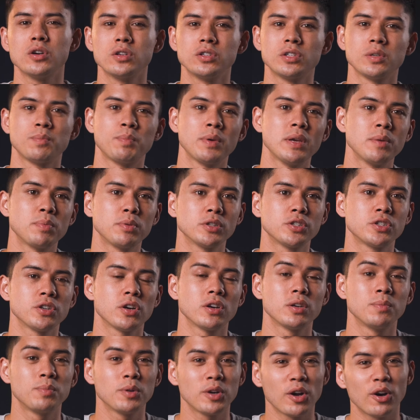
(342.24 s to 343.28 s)
hundred people
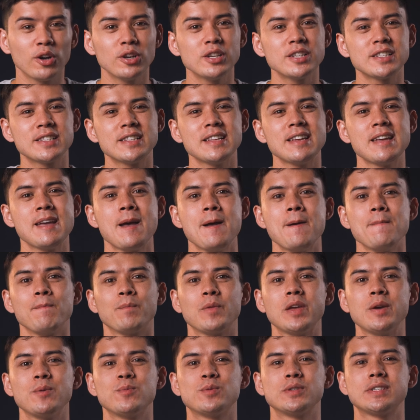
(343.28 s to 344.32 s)
join. But honestly,
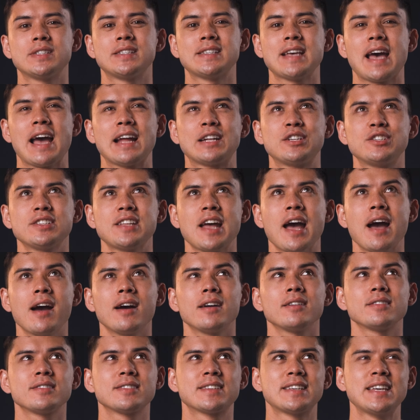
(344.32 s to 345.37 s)
it was just
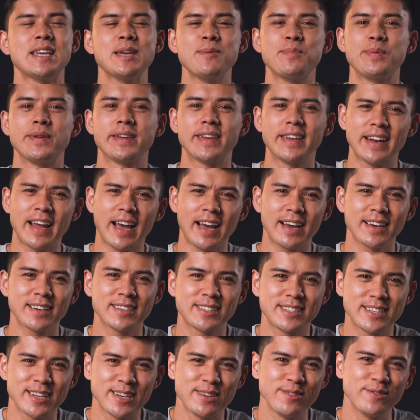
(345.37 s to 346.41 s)
hard keeping it
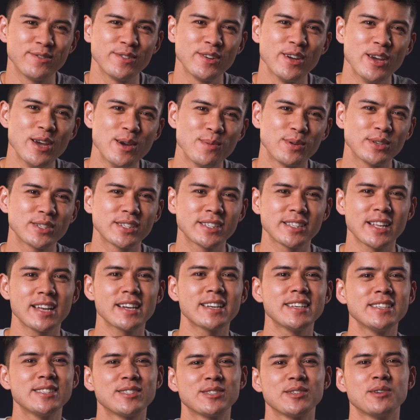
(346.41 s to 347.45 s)
active. But
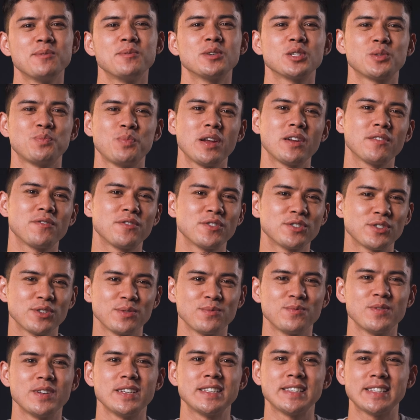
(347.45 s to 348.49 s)
Slack is so much better for
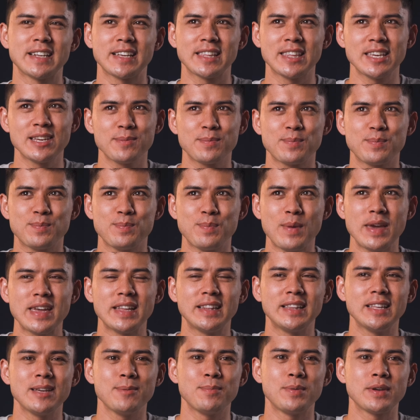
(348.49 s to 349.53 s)
some reason. I think
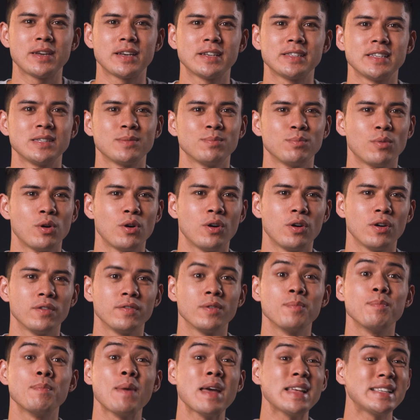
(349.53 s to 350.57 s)
mainly because it's more
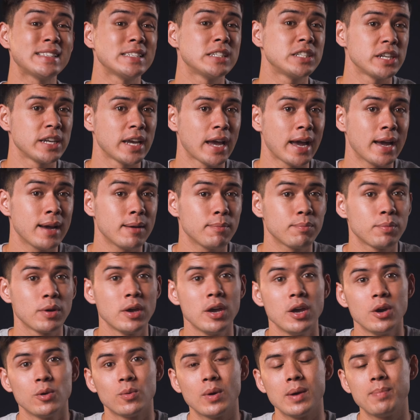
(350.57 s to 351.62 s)
of a messaging app
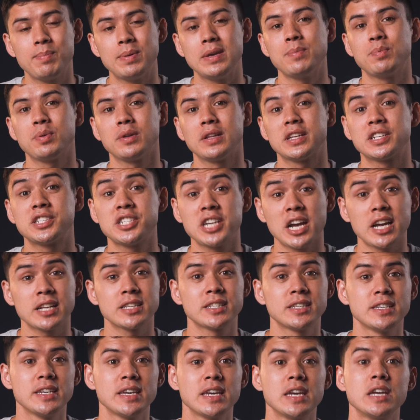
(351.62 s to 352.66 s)
where people are
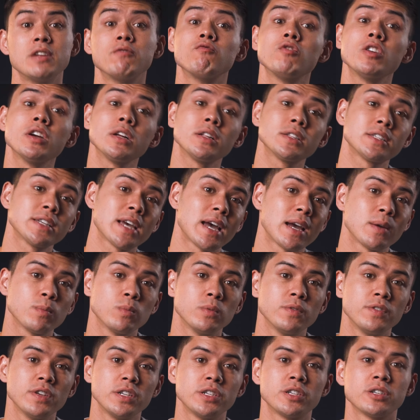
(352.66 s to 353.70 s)
chatting in real
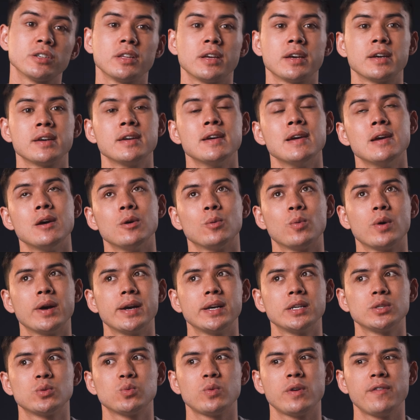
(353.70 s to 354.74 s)
time with each other.
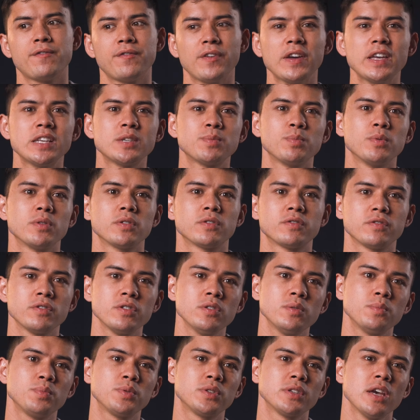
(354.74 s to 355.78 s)
Whereas with Facebook
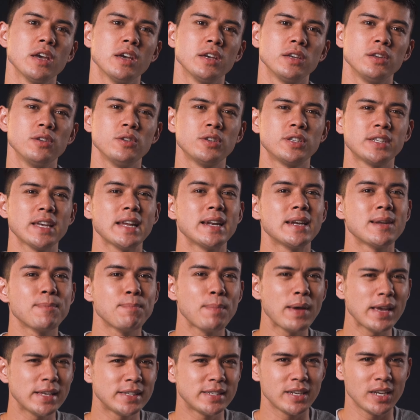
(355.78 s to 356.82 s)
groups, you send a
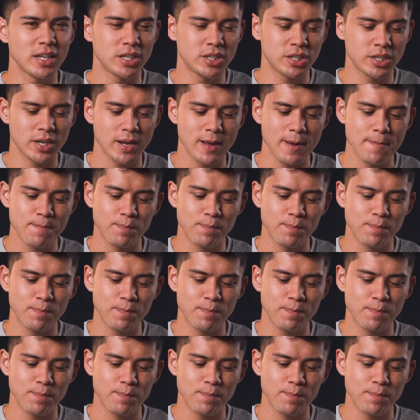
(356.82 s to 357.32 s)
message